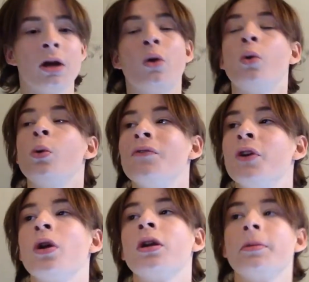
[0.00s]
All of
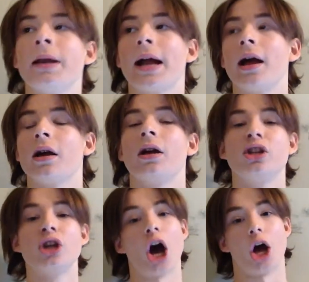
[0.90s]
you are gonna be like,
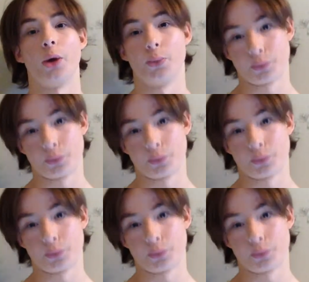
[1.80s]
no.